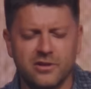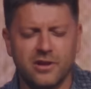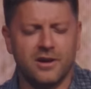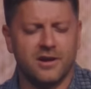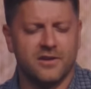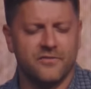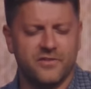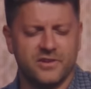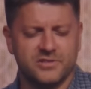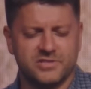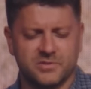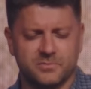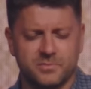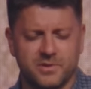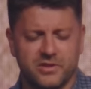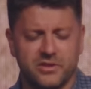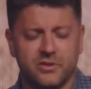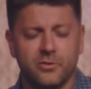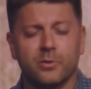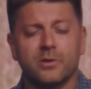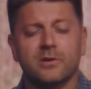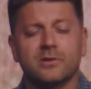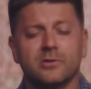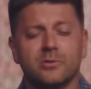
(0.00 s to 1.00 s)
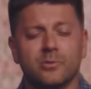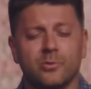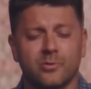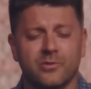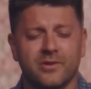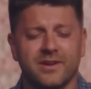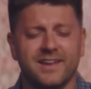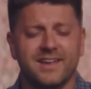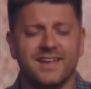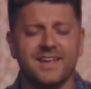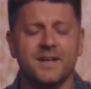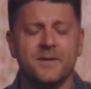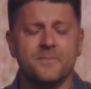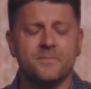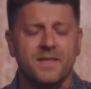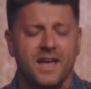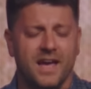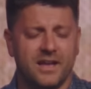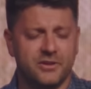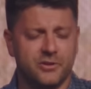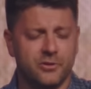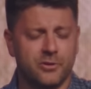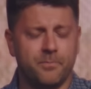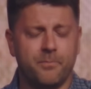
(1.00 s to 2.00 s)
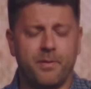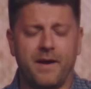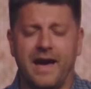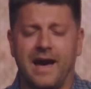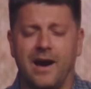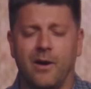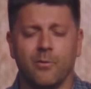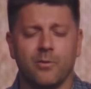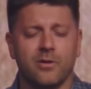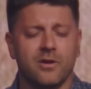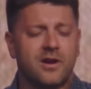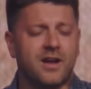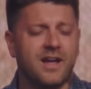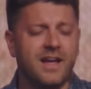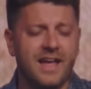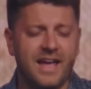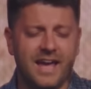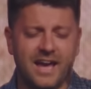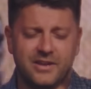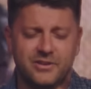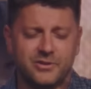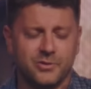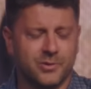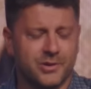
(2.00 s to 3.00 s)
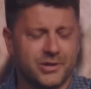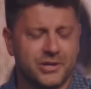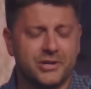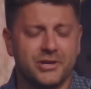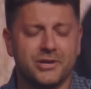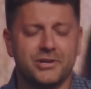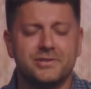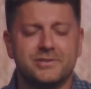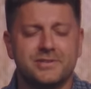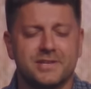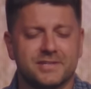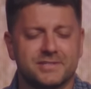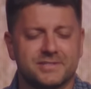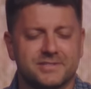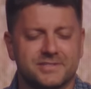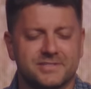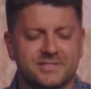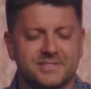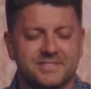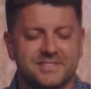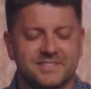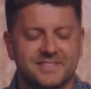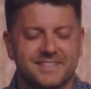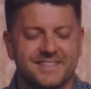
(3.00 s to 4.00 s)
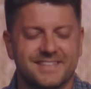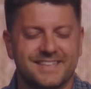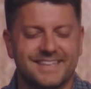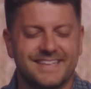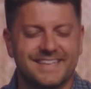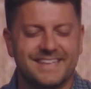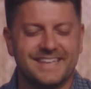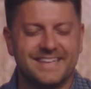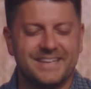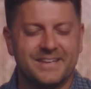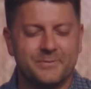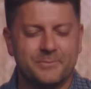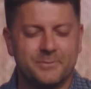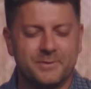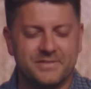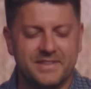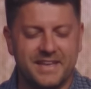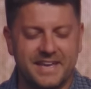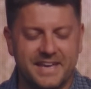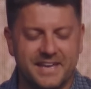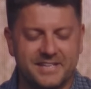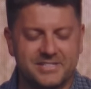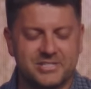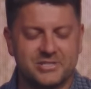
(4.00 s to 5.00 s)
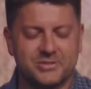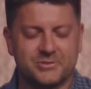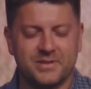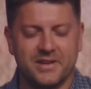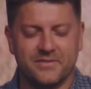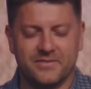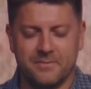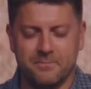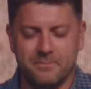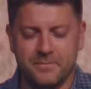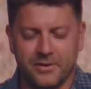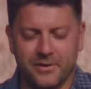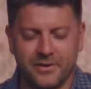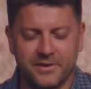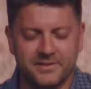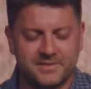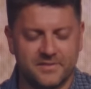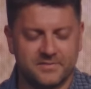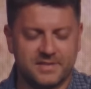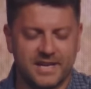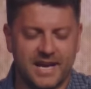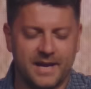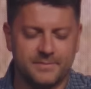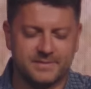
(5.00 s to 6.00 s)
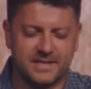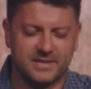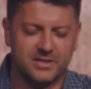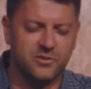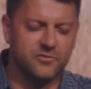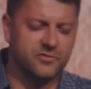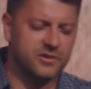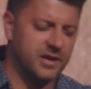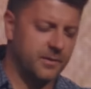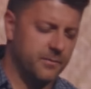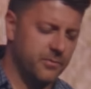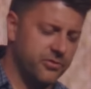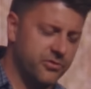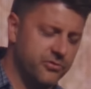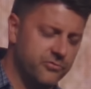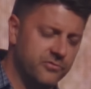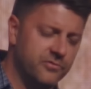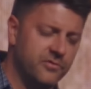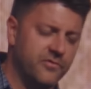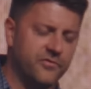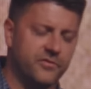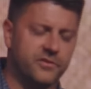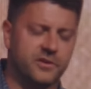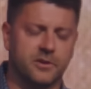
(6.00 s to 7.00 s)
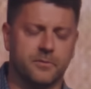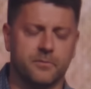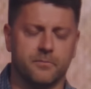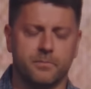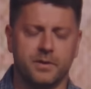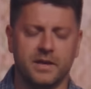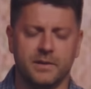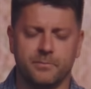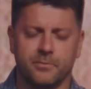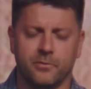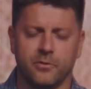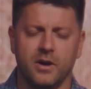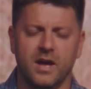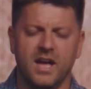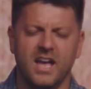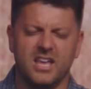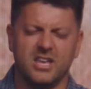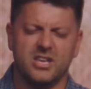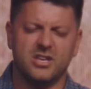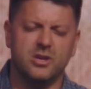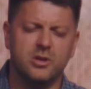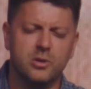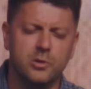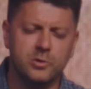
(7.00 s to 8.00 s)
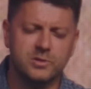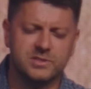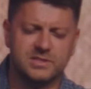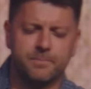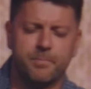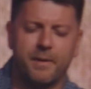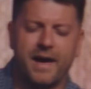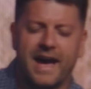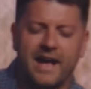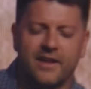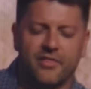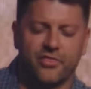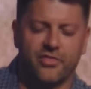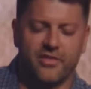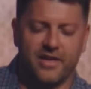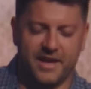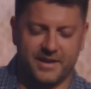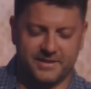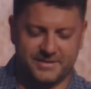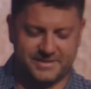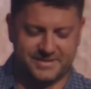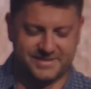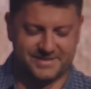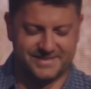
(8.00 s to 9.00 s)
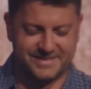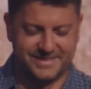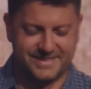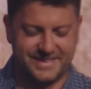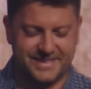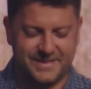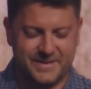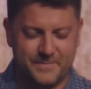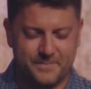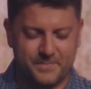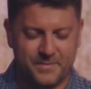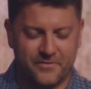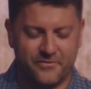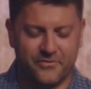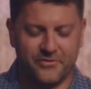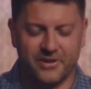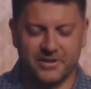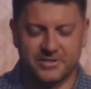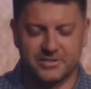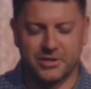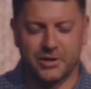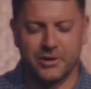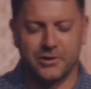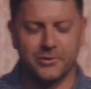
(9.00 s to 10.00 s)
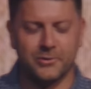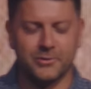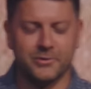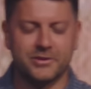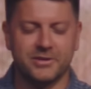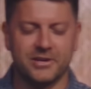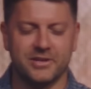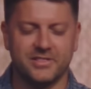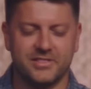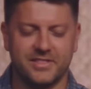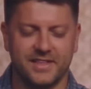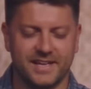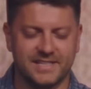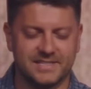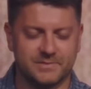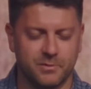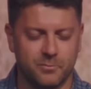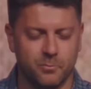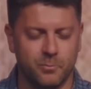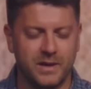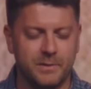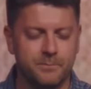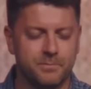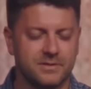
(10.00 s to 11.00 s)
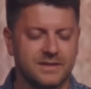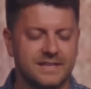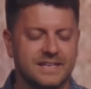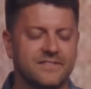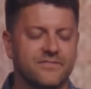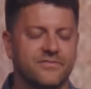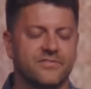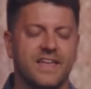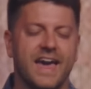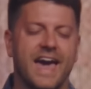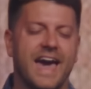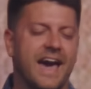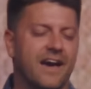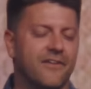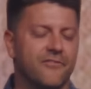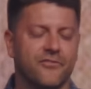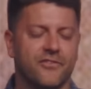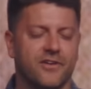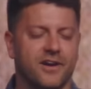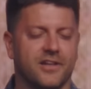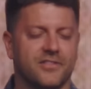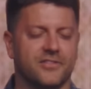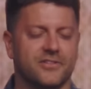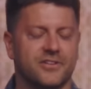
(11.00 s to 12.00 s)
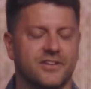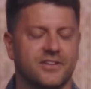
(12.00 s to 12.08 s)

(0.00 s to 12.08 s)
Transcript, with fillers: our vision with your glory and your power and your goodness? Would the history of the millions of times that you've come through for your people, used bad things for eternal good things, would we believe that, Father?